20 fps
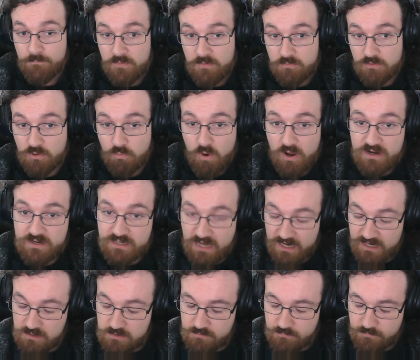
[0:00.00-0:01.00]
The one
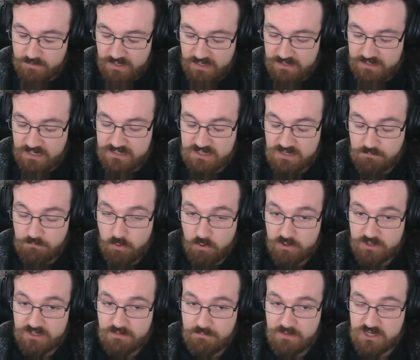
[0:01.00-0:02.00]
kind of thing that's
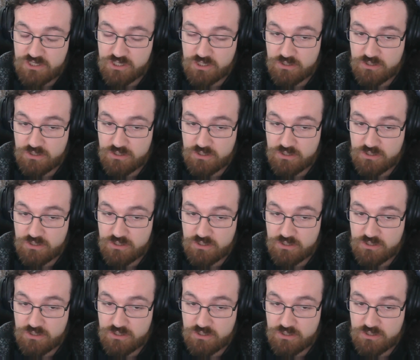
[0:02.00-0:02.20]
important to mention,